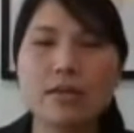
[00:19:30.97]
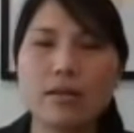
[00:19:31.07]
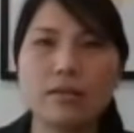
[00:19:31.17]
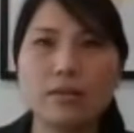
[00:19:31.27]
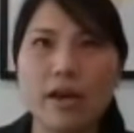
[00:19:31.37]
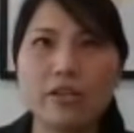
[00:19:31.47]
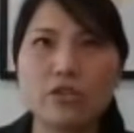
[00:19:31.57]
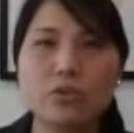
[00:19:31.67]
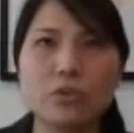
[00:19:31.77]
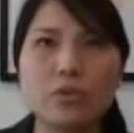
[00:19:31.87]
estate
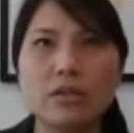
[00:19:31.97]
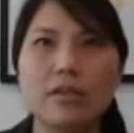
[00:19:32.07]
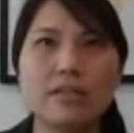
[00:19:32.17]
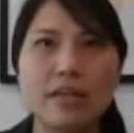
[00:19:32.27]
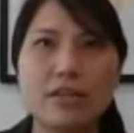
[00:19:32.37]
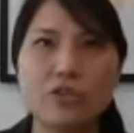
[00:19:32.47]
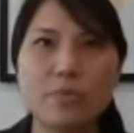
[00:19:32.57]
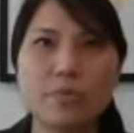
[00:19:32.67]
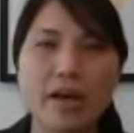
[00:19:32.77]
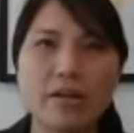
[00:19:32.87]
litigation or the
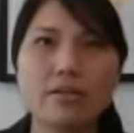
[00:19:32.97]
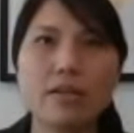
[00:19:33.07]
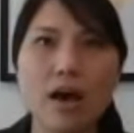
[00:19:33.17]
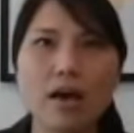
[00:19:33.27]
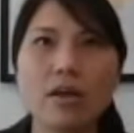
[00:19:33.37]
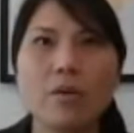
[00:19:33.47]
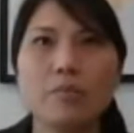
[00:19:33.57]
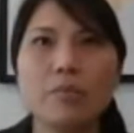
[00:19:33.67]
litigious matters that